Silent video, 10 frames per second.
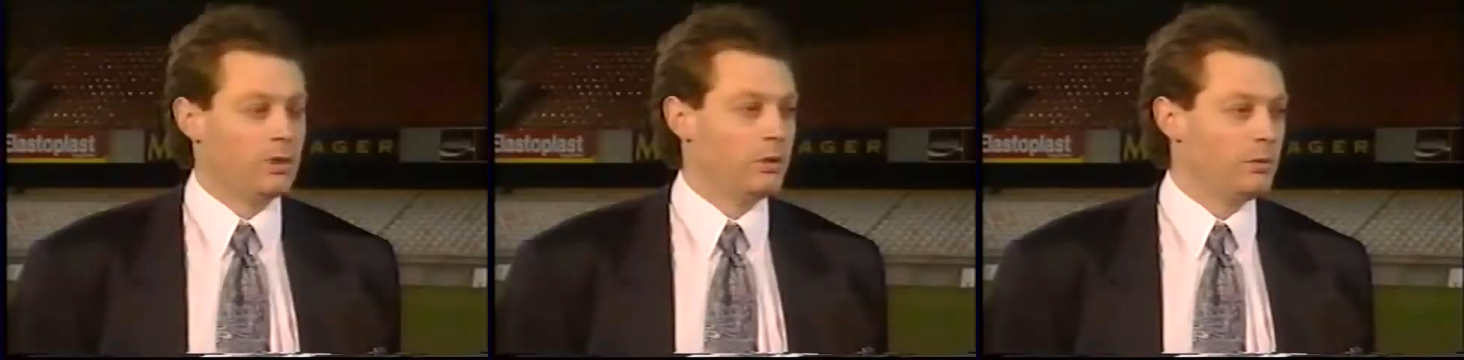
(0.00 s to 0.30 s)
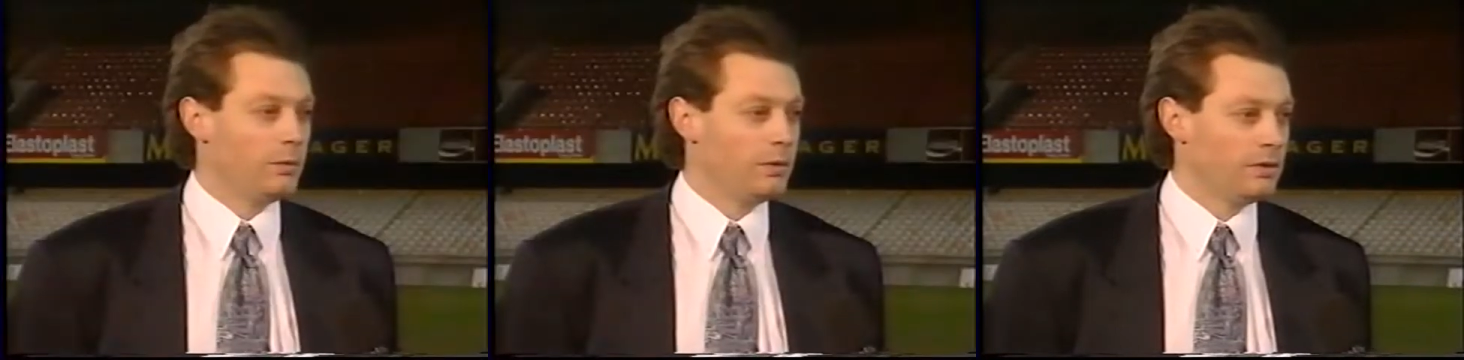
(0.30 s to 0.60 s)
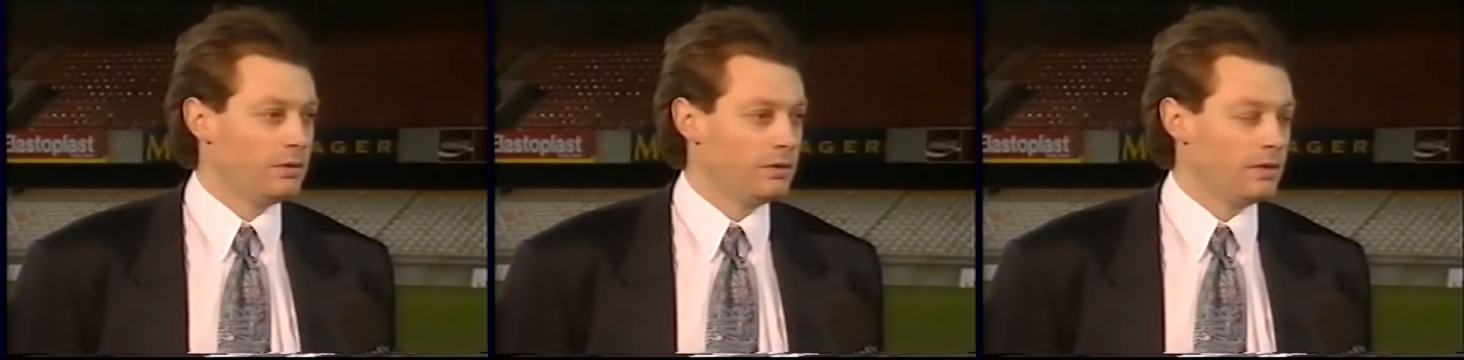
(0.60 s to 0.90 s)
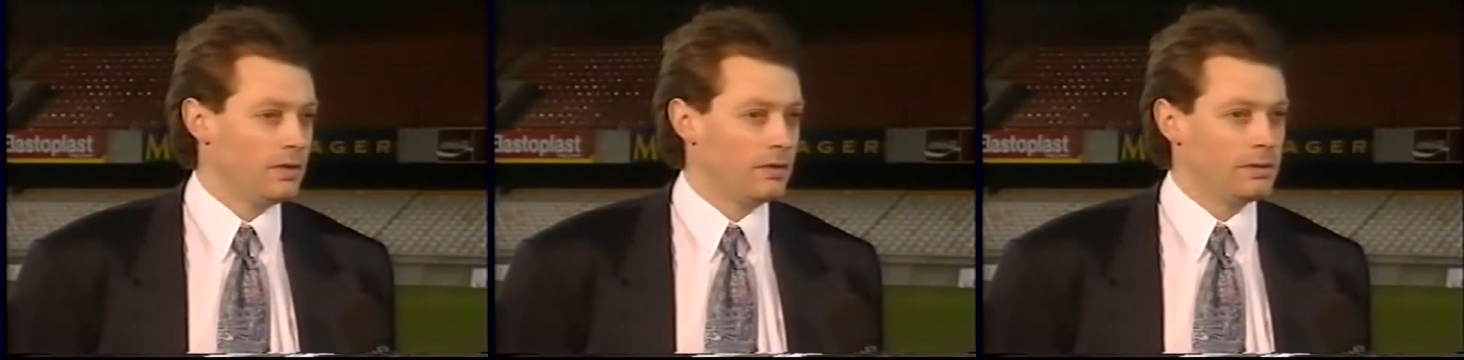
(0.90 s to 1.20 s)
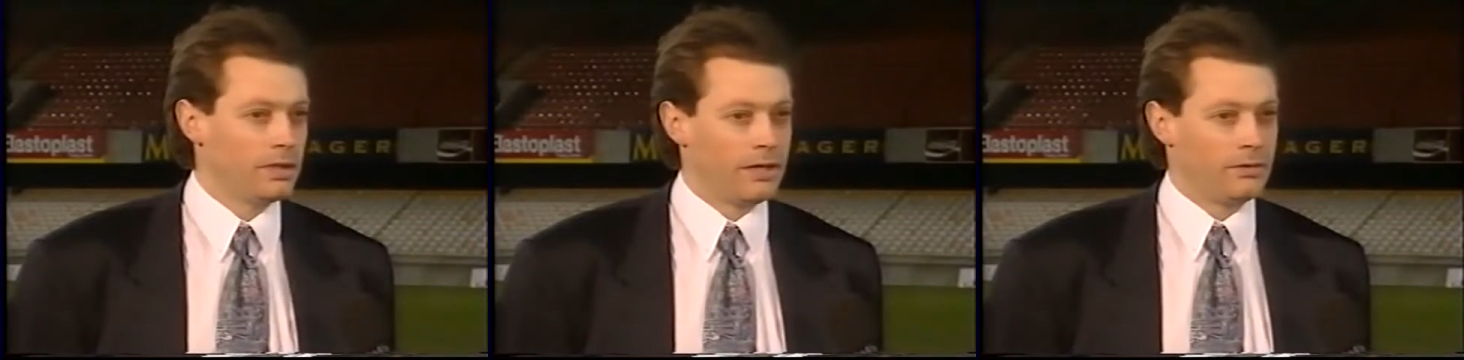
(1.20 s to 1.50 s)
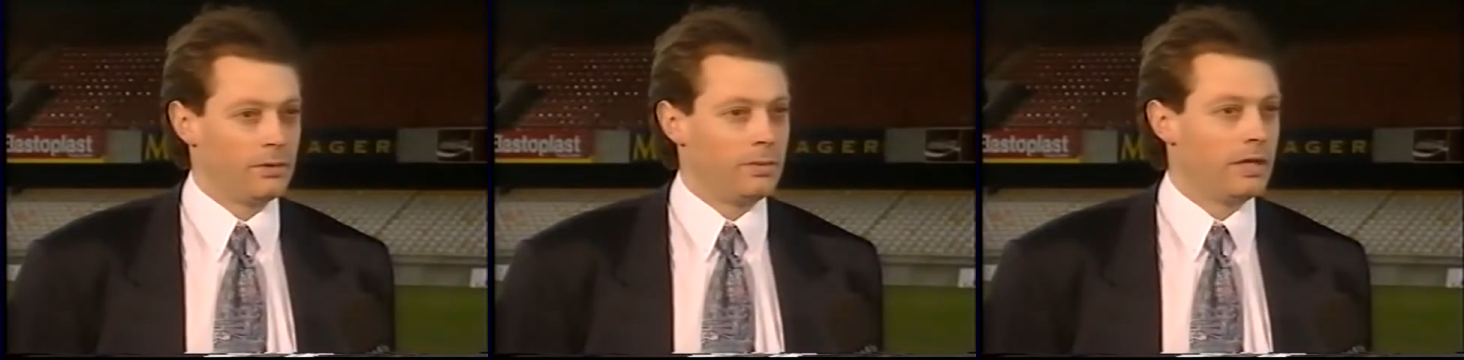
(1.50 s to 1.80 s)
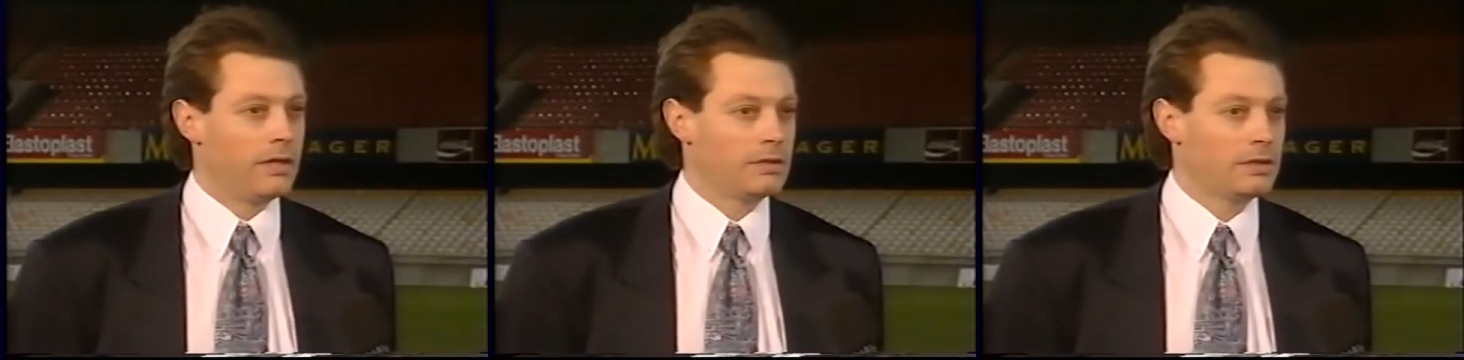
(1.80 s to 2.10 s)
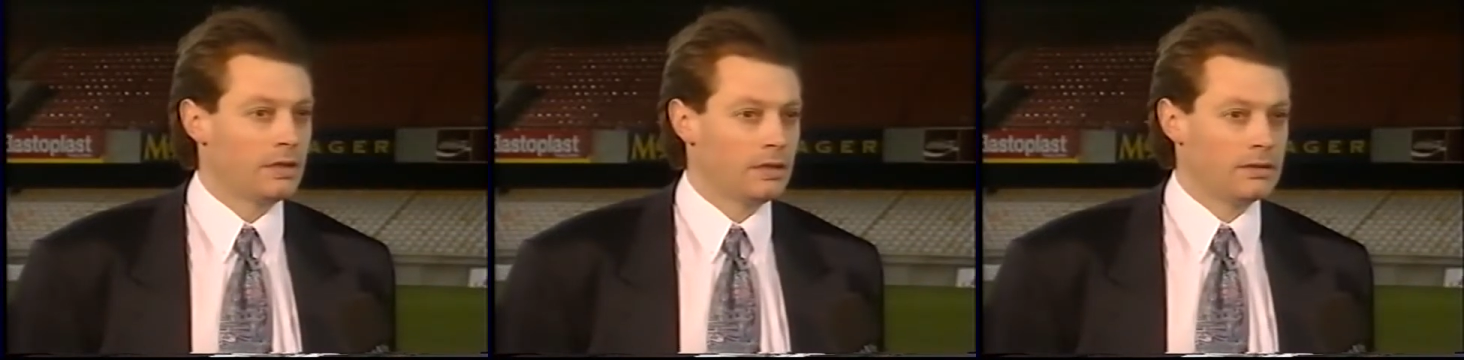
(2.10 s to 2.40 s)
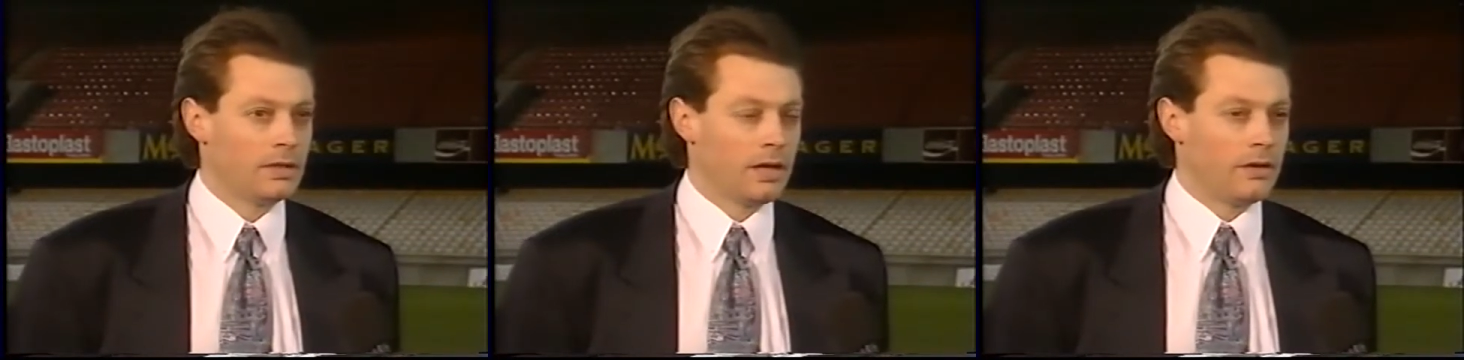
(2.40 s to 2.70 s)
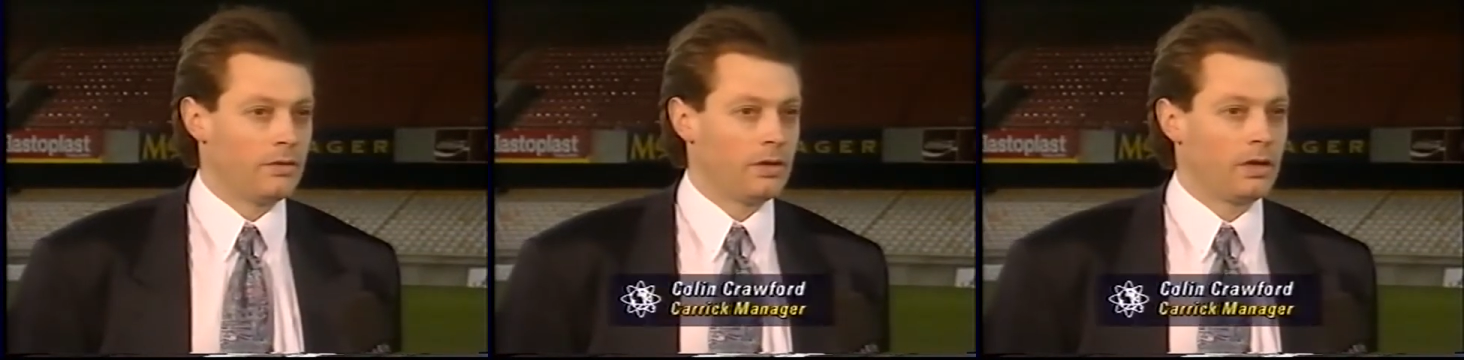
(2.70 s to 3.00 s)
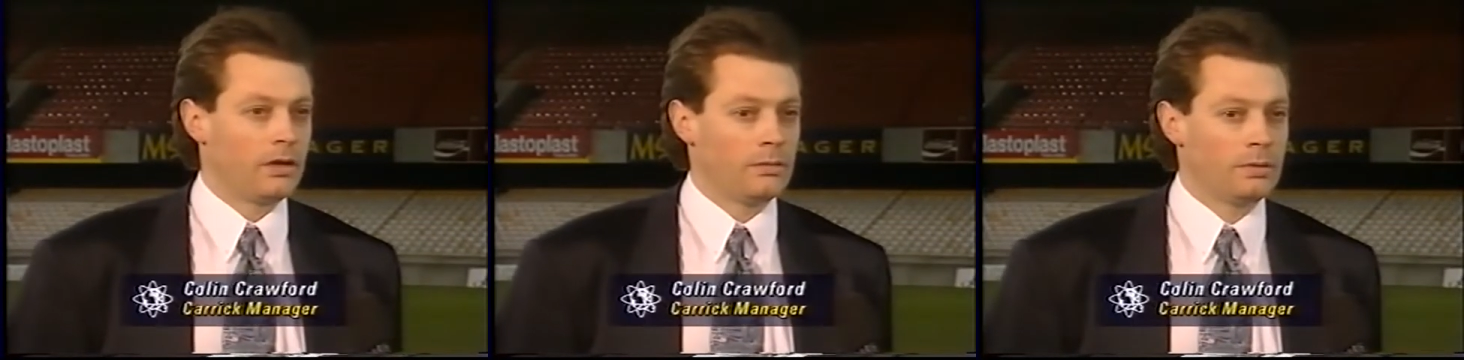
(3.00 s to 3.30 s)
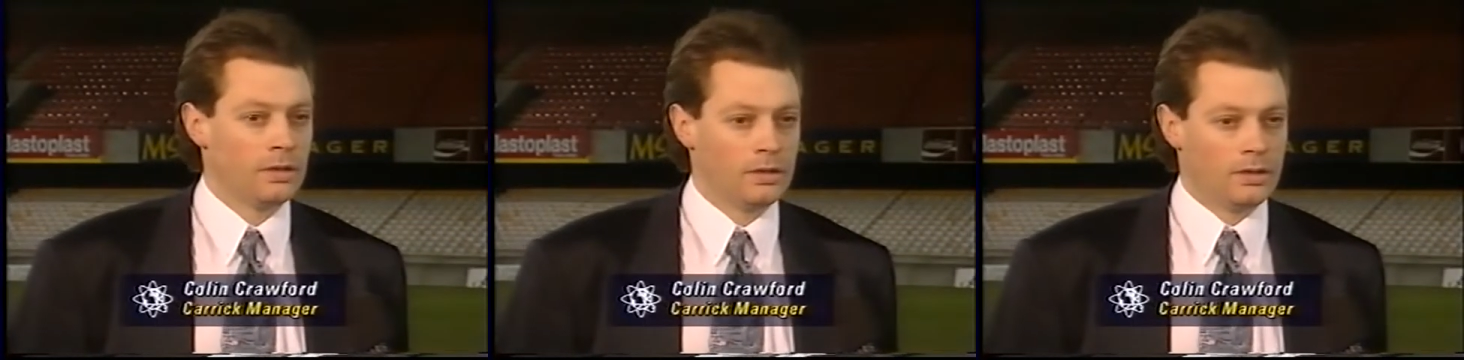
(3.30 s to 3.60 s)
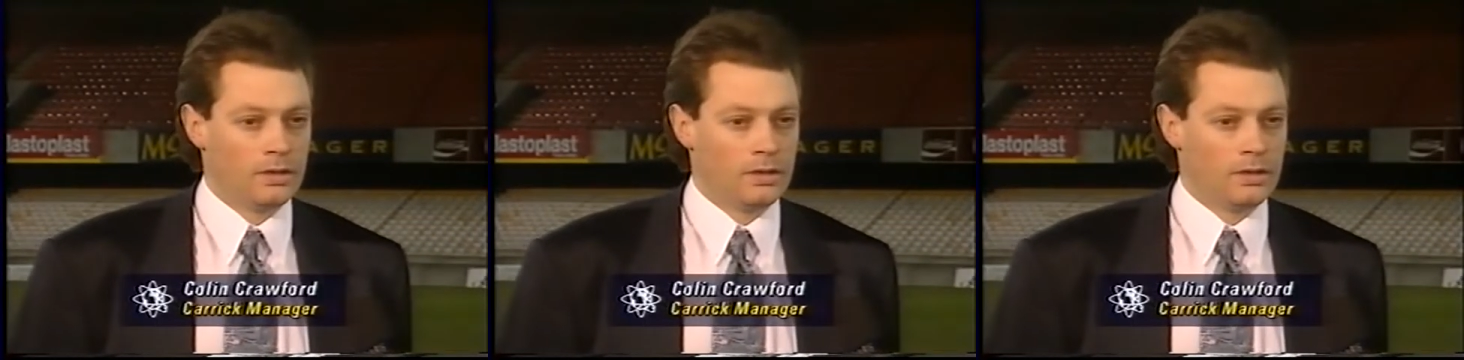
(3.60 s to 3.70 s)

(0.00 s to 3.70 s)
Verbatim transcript: Absolutely over the moon. Um, delighted for the players, delighted for the club,